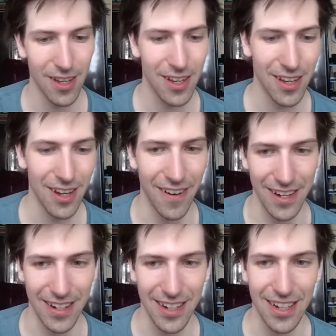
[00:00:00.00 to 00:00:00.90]
All right.
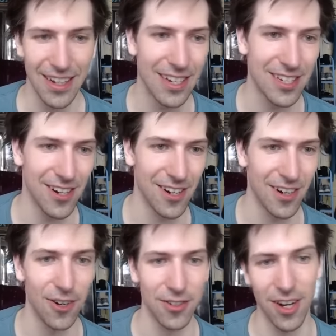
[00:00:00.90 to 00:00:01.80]
Next card.
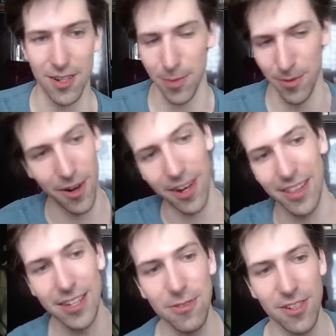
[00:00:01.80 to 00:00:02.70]
Oh, Dr. Boom. Okay,
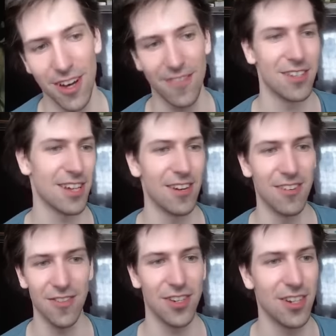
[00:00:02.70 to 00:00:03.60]
this one's obvious. I don't
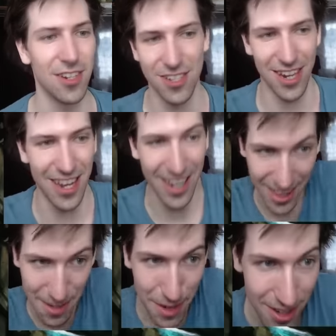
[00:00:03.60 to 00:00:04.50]
even need to say anything
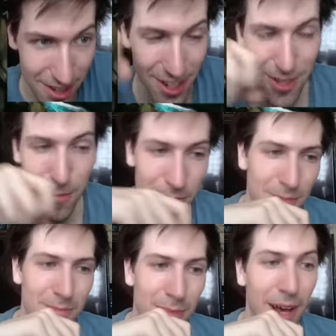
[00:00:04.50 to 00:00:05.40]
about Dr. Boom,
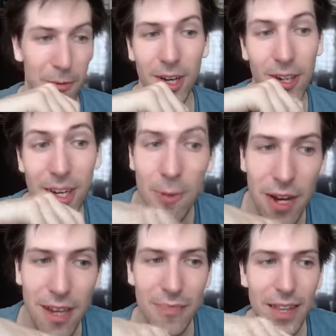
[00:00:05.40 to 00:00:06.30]
but I will
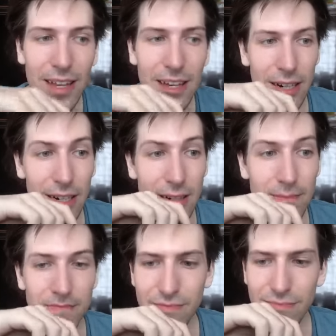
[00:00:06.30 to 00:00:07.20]
anyway. Yeah,
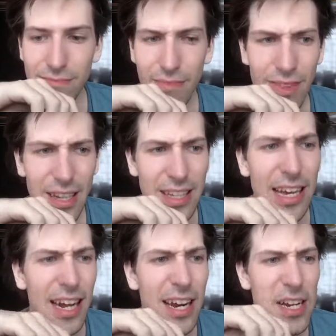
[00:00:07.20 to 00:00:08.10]

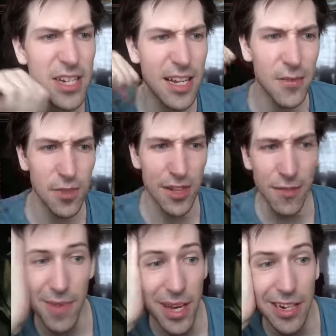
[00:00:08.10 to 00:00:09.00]
99 stats for 7
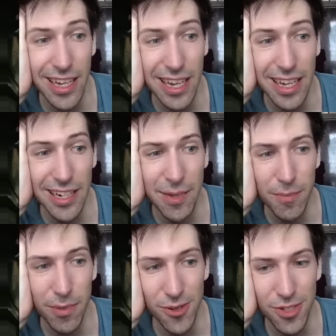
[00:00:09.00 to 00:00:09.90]
mana, and it
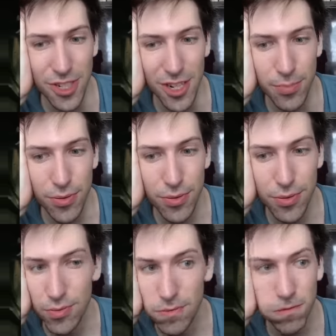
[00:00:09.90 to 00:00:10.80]
blows up
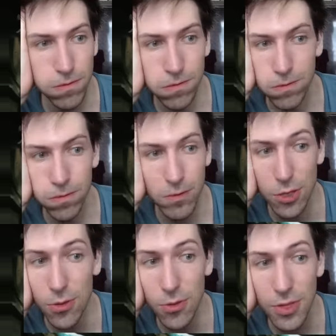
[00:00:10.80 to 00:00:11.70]

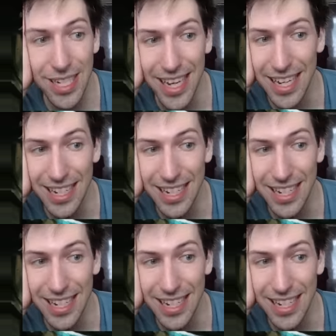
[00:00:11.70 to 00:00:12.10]
2 to 8